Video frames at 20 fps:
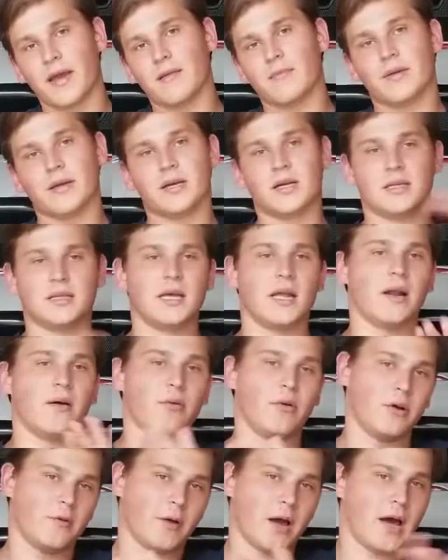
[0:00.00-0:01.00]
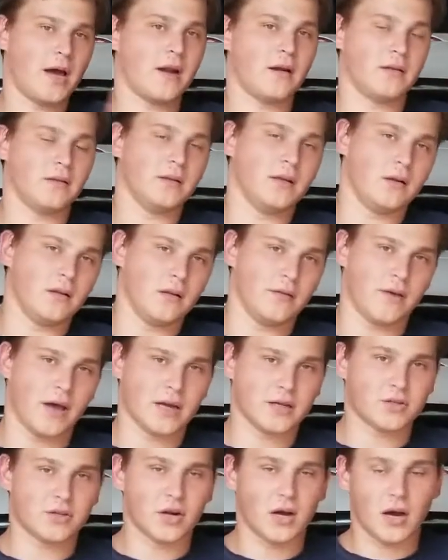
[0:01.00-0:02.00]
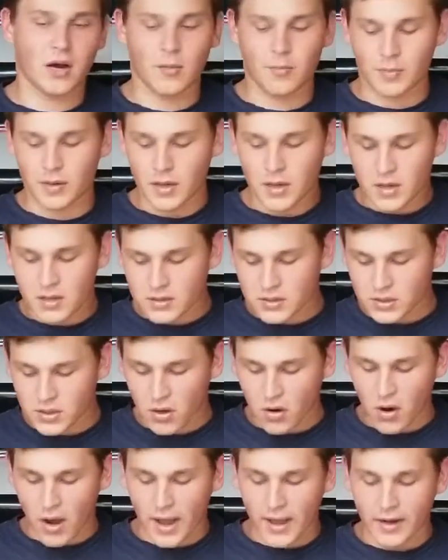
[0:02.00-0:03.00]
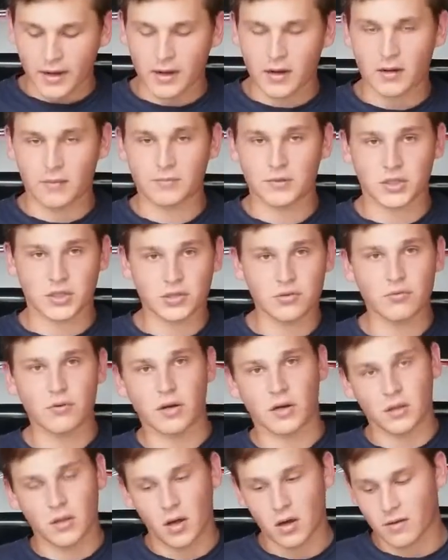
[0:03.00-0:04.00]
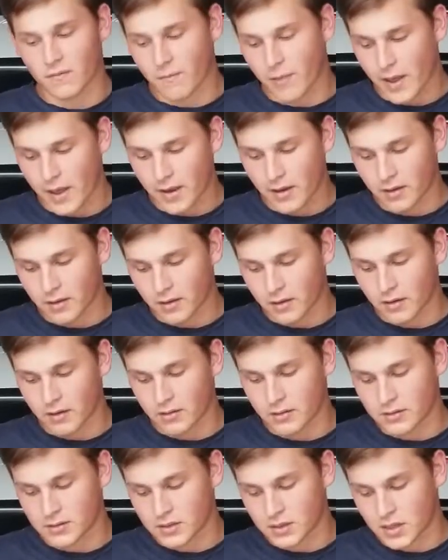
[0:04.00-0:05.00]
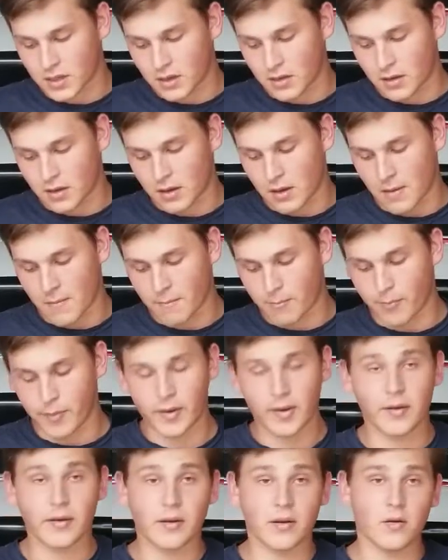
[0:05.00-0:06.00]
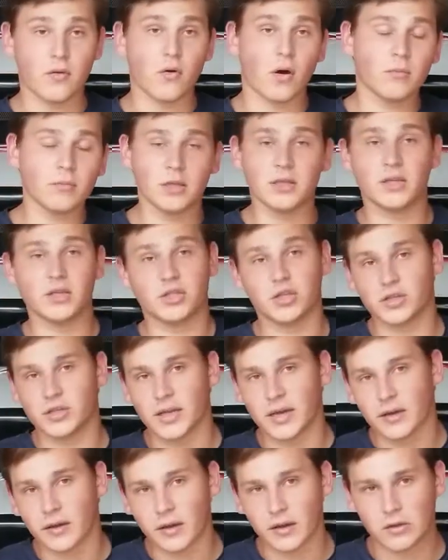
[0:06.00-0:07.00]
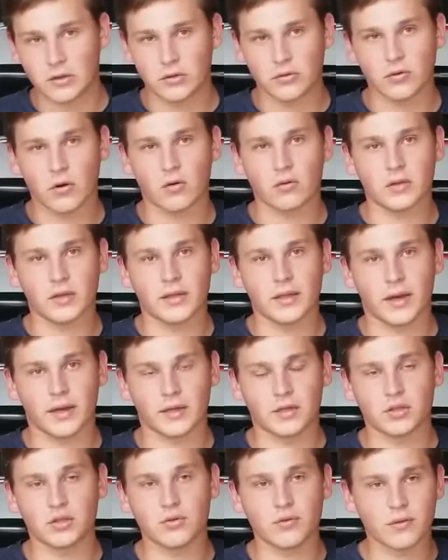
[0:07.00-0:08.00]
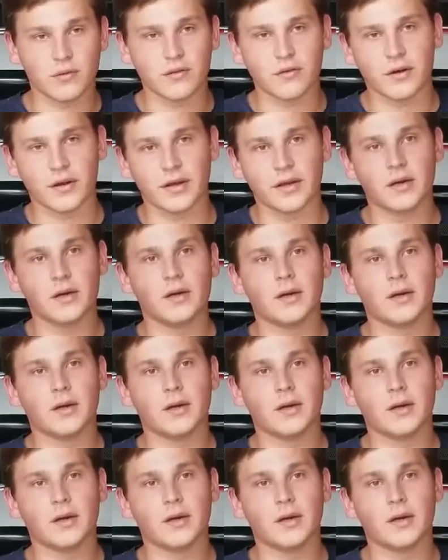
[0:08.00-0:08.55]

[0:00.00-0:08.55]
because then I would have added a little of extra hump. So I ended up just doing a lot of paint. But normally this should take you only like 2-3